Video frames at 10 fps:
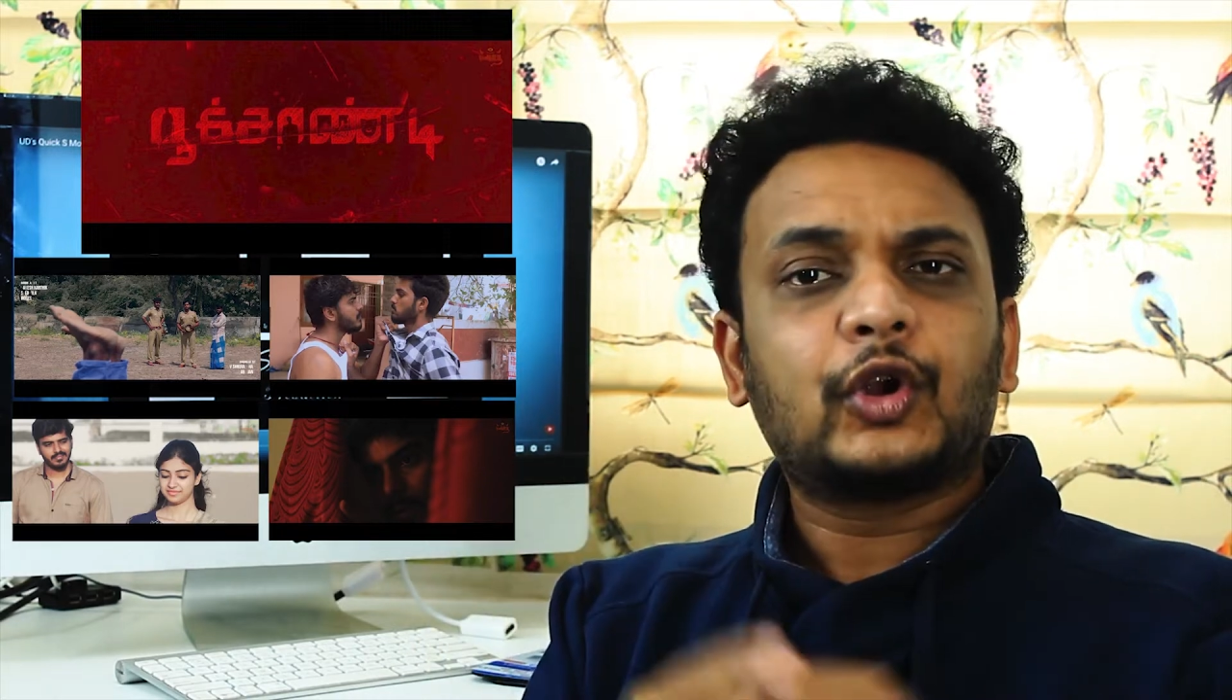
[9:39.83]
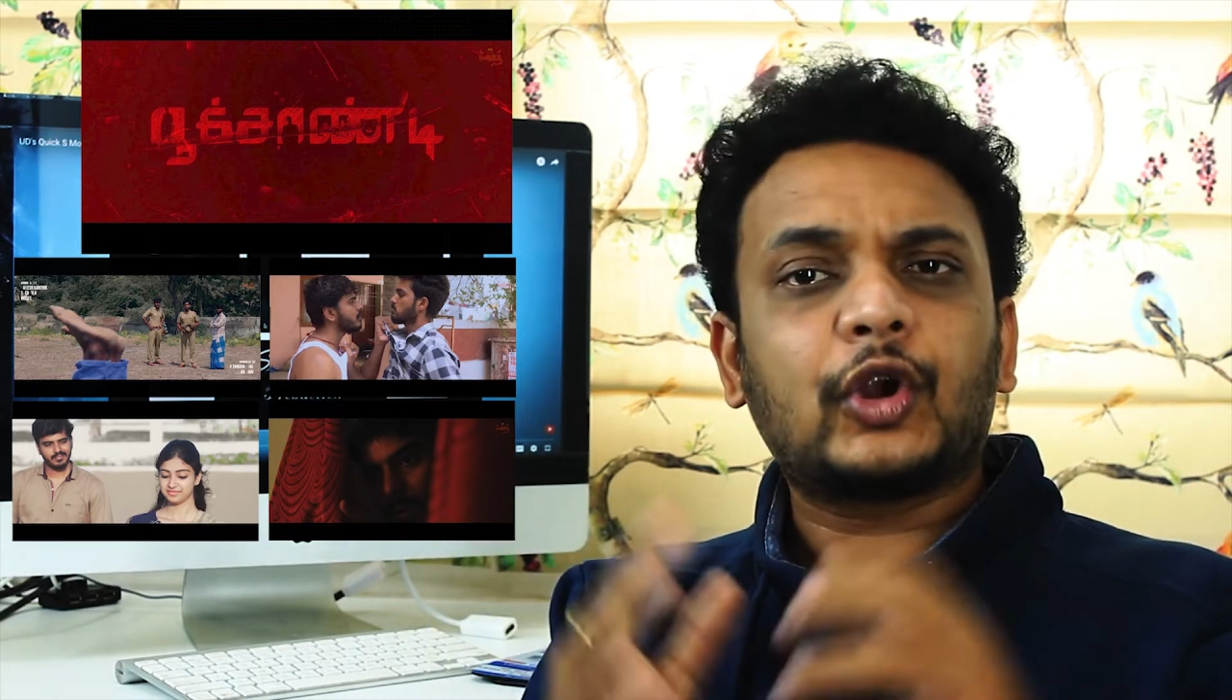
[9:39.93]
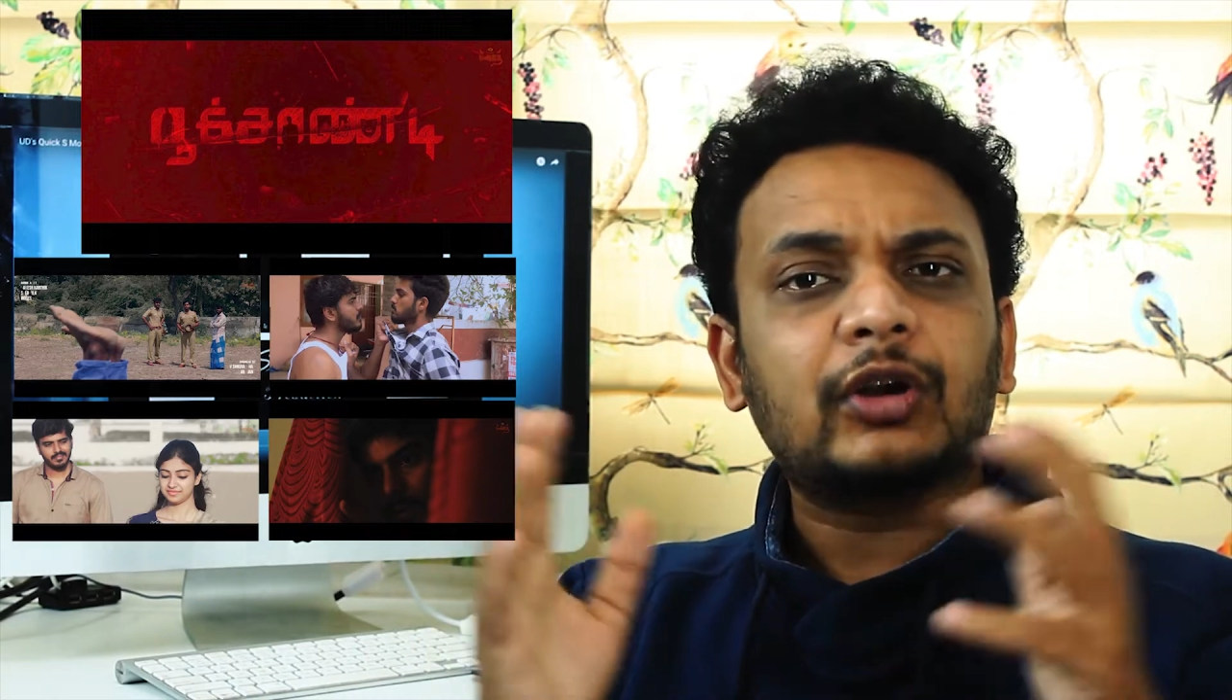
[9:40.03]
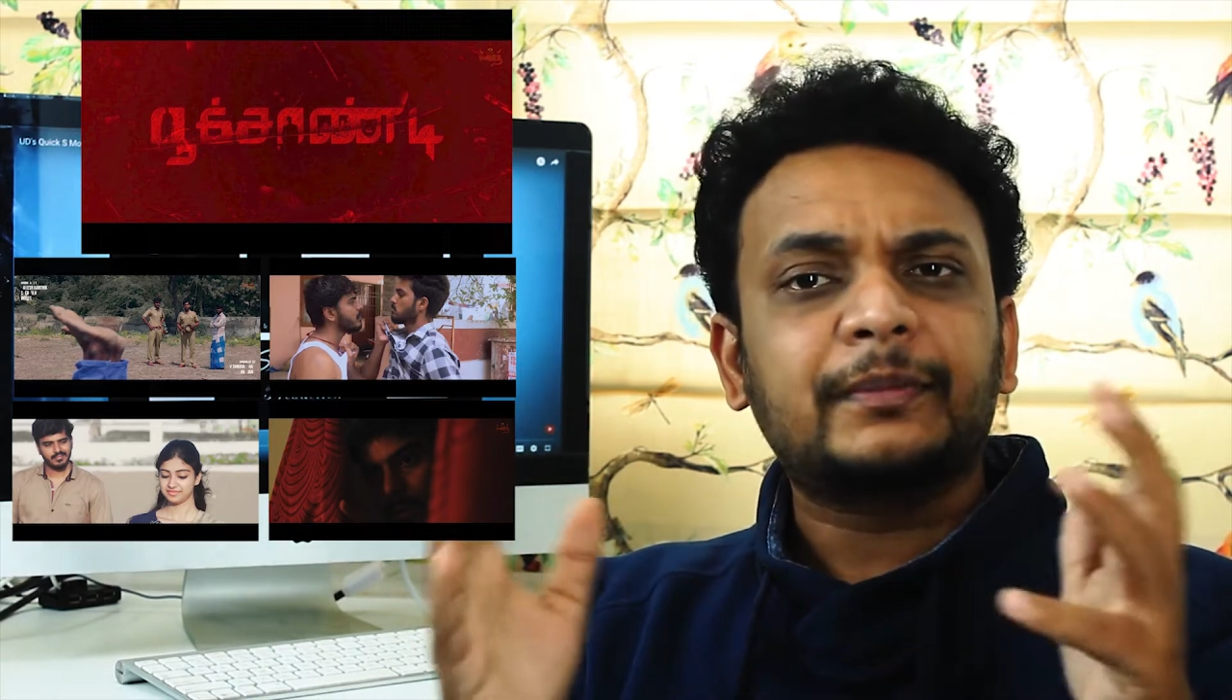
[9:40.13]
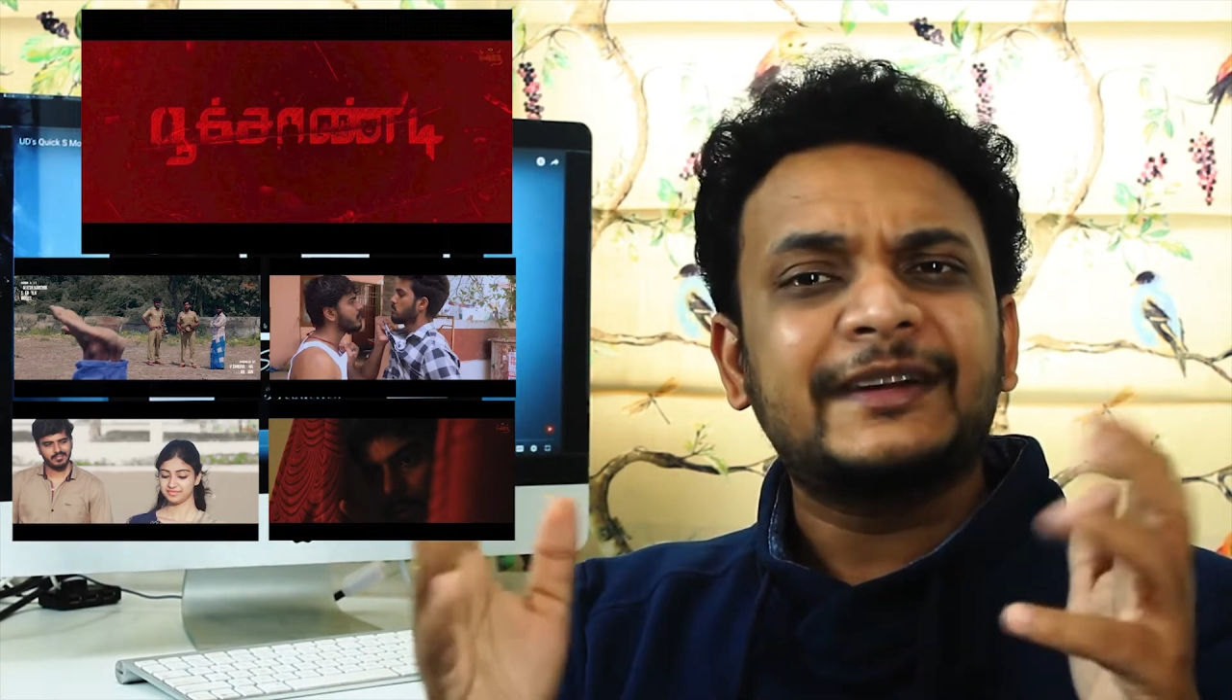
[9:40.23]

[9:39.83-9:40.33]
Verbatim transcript: lot